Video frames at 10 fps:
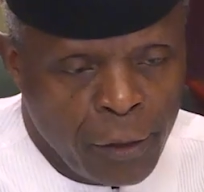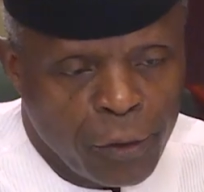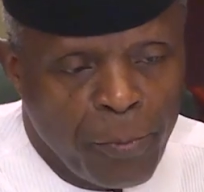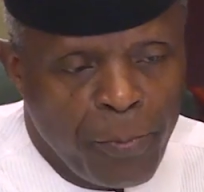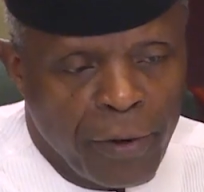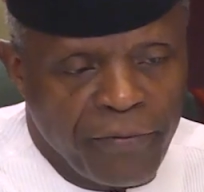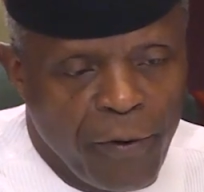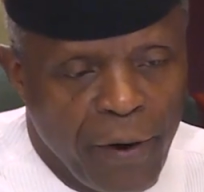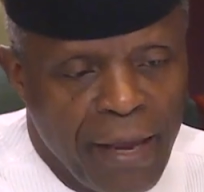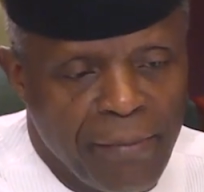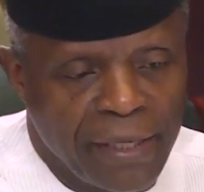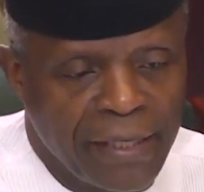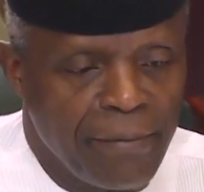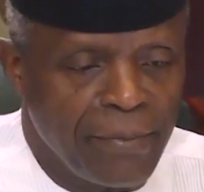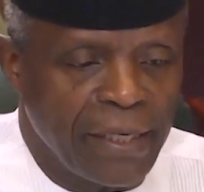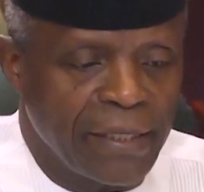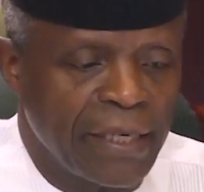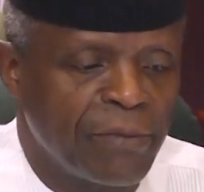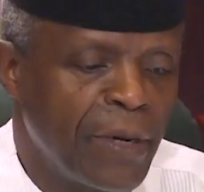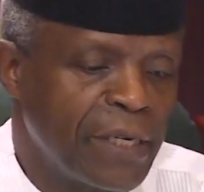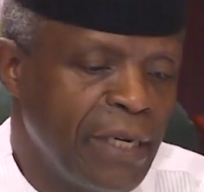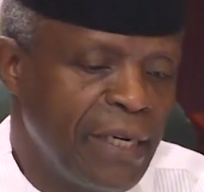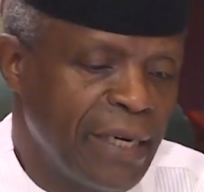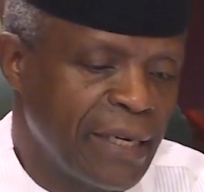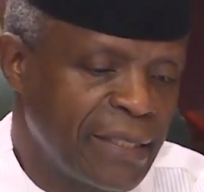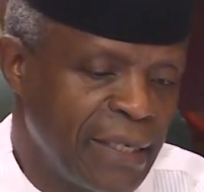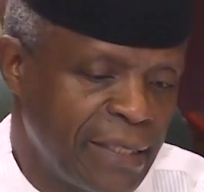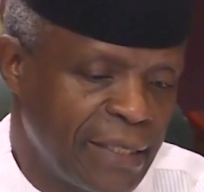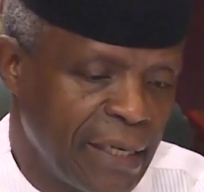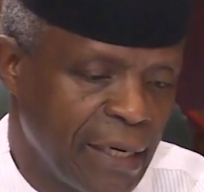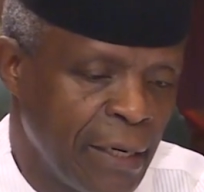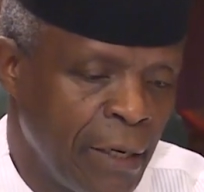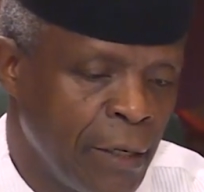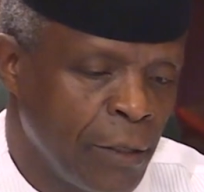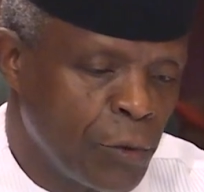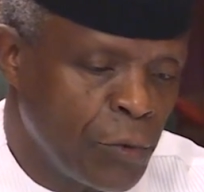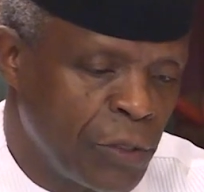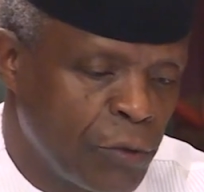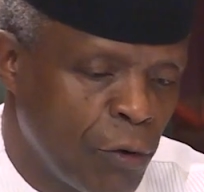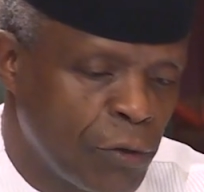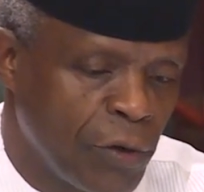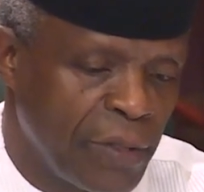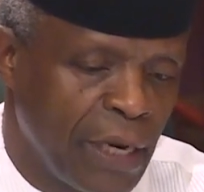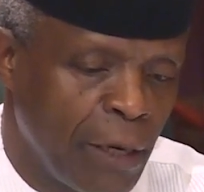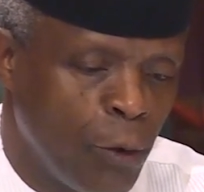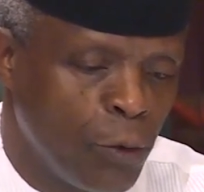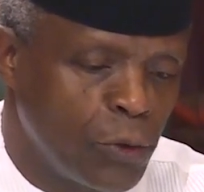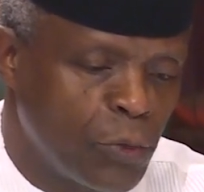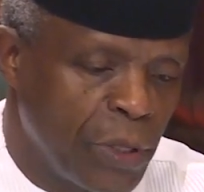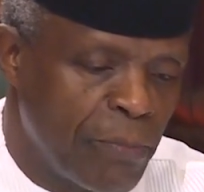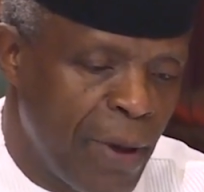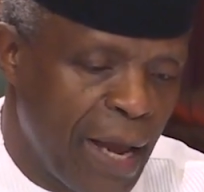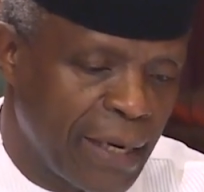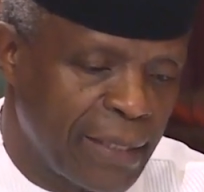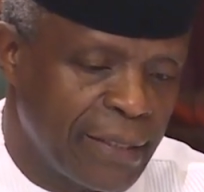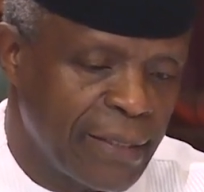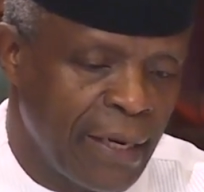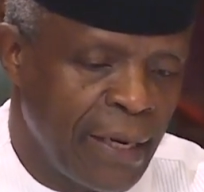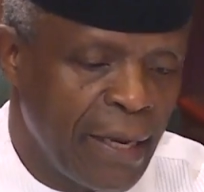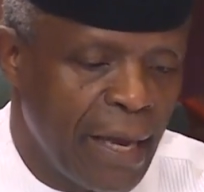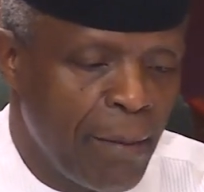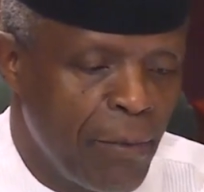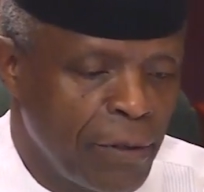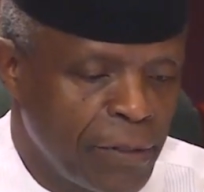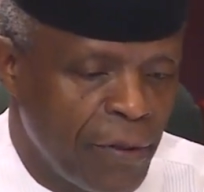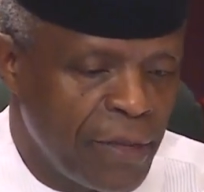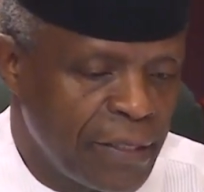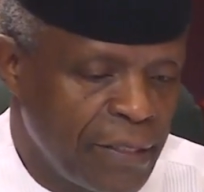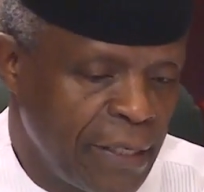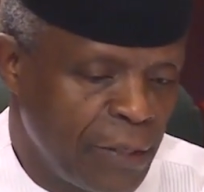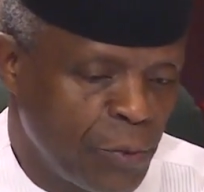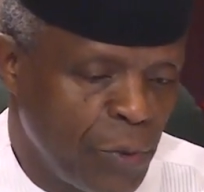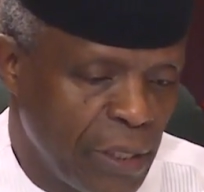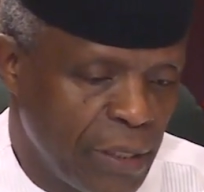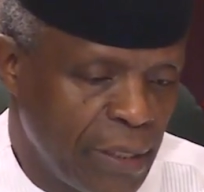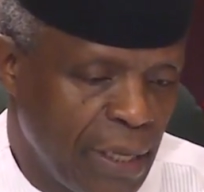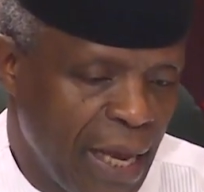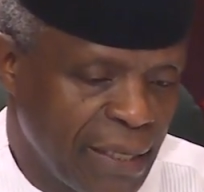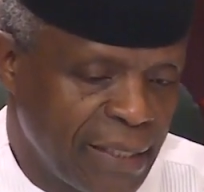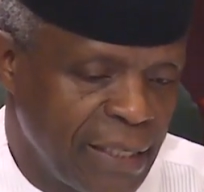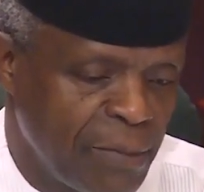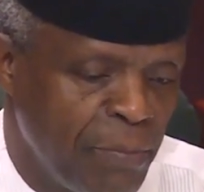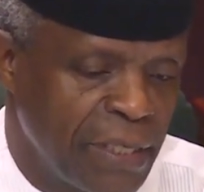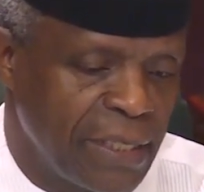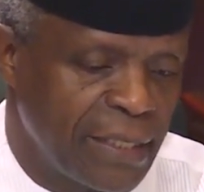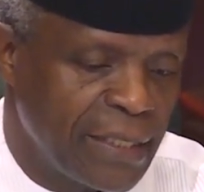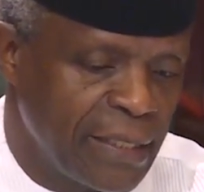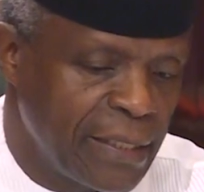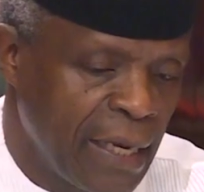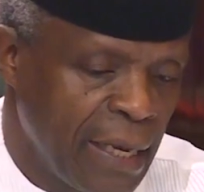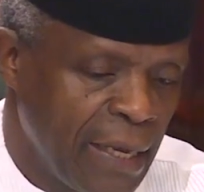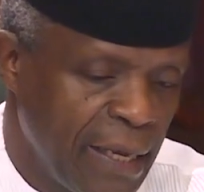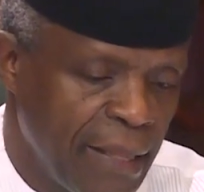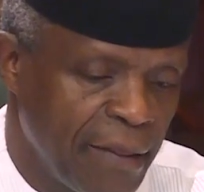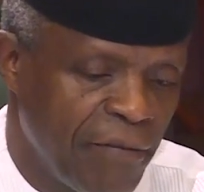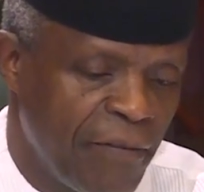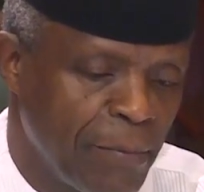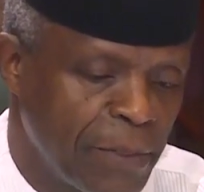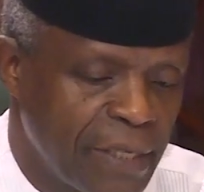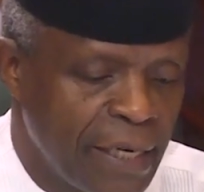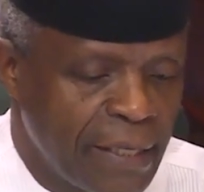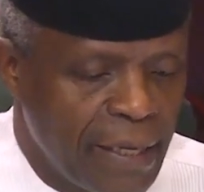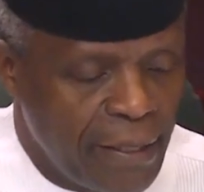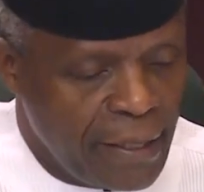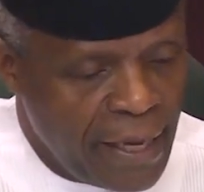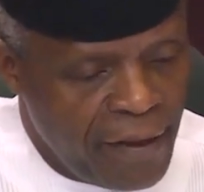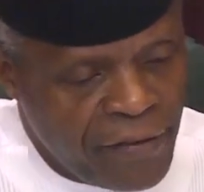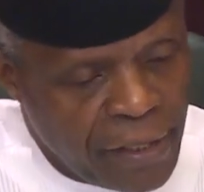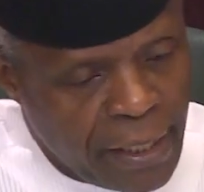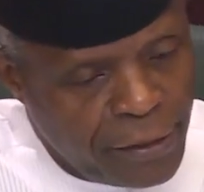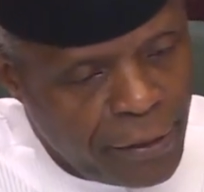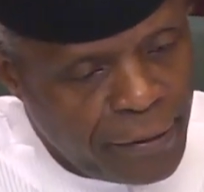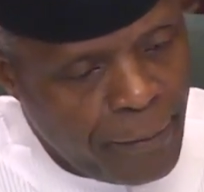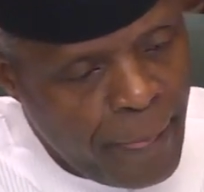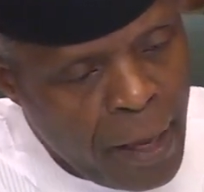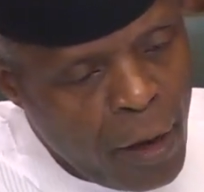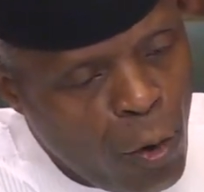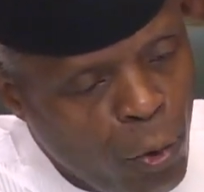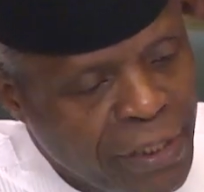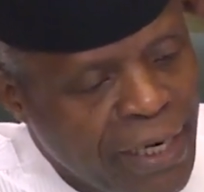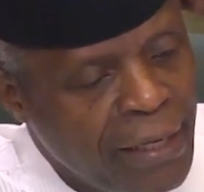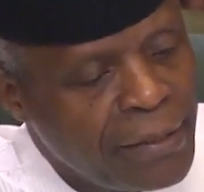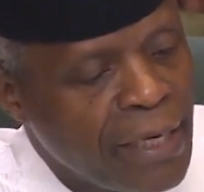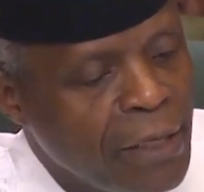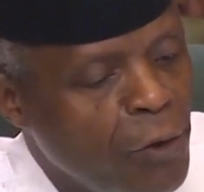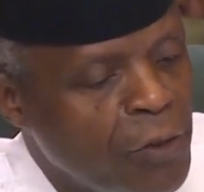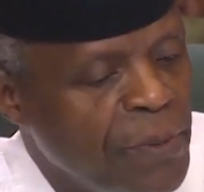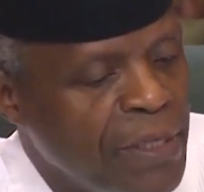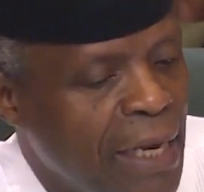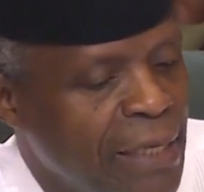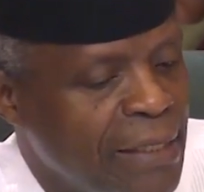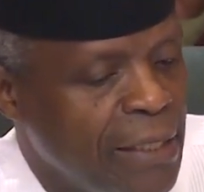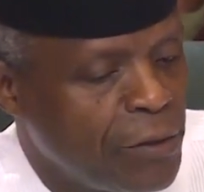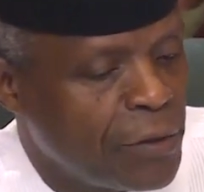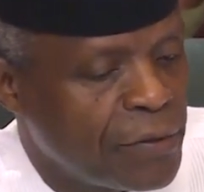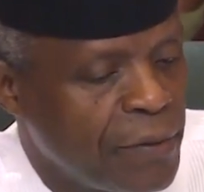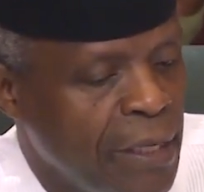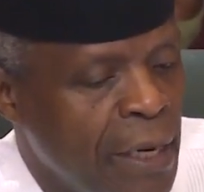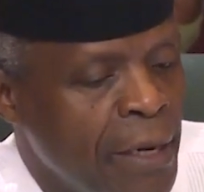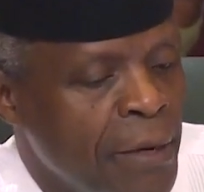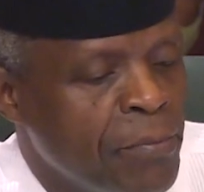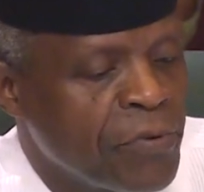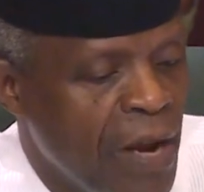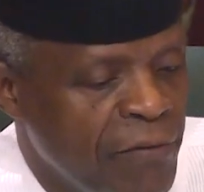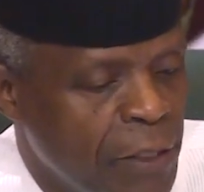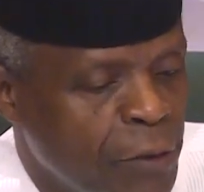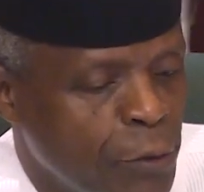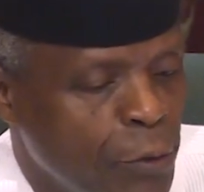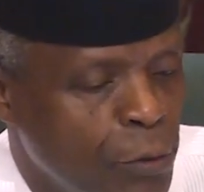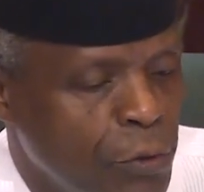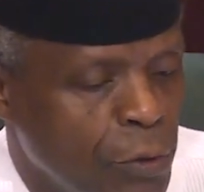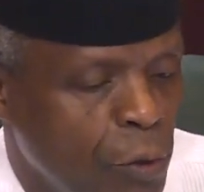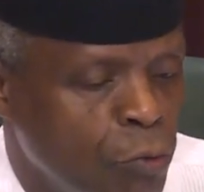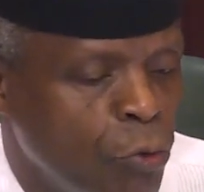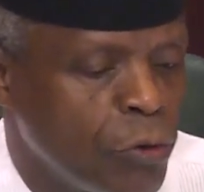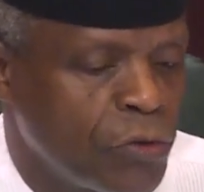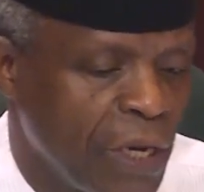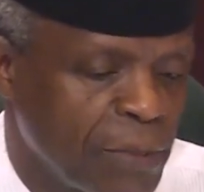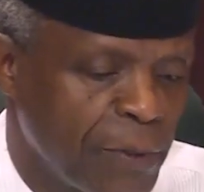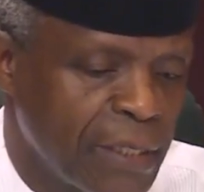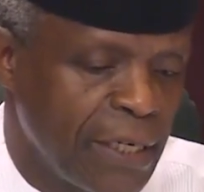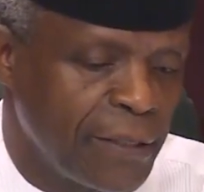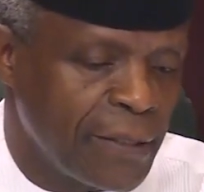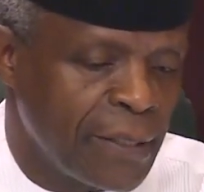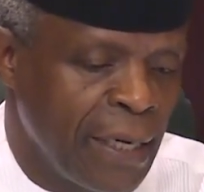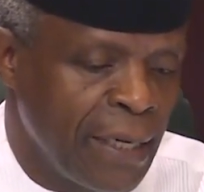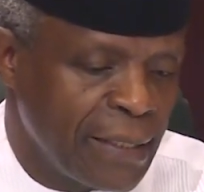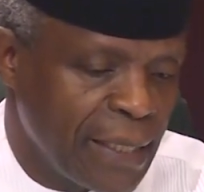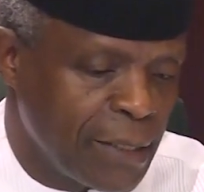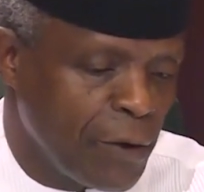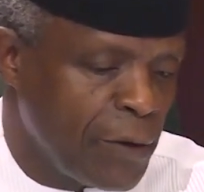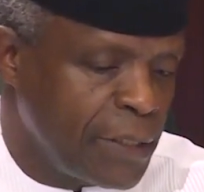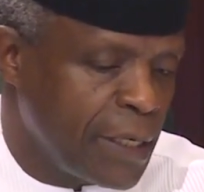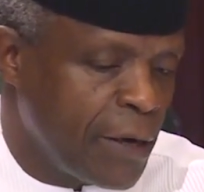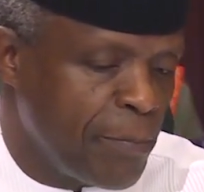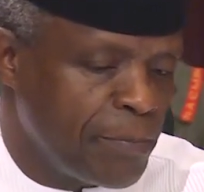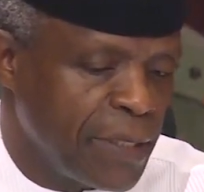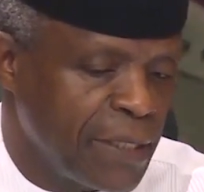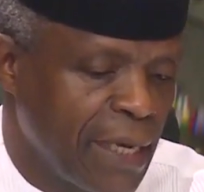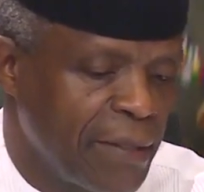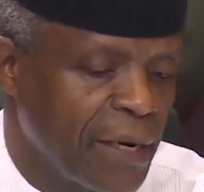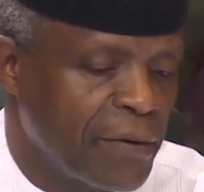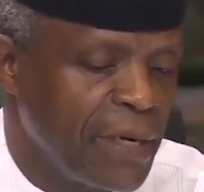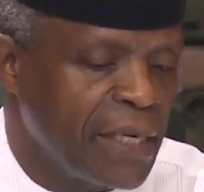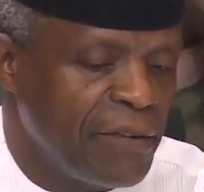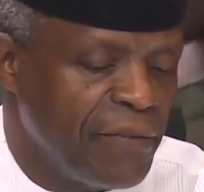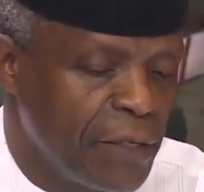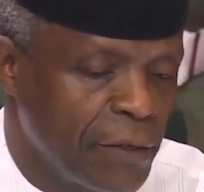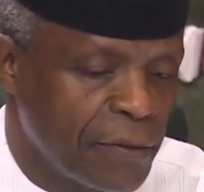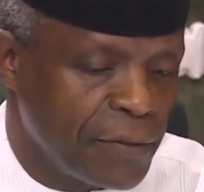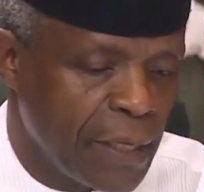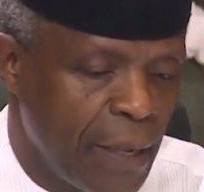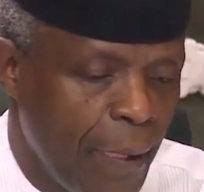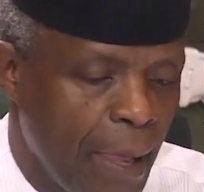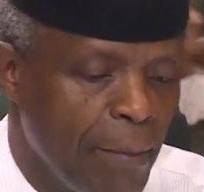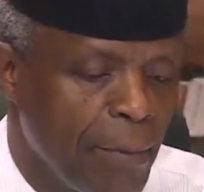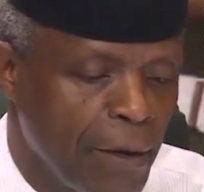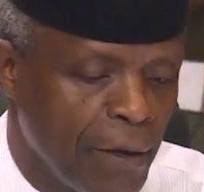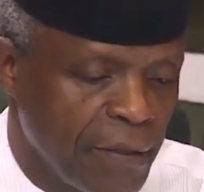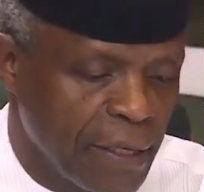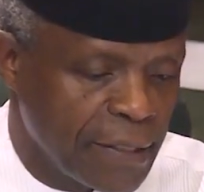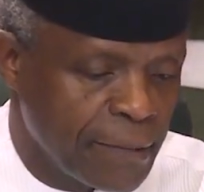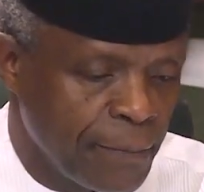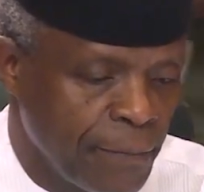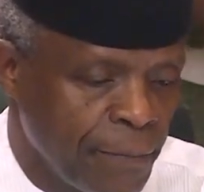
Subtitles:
Support for MSMEs, especially in assisting to restructure their loans with banks. Amongst others, this will assist businesses in the pharmaceutical, aviation, hotels and hospitality industry, private schools, road transportation, technology companies, and the creative industry, among others.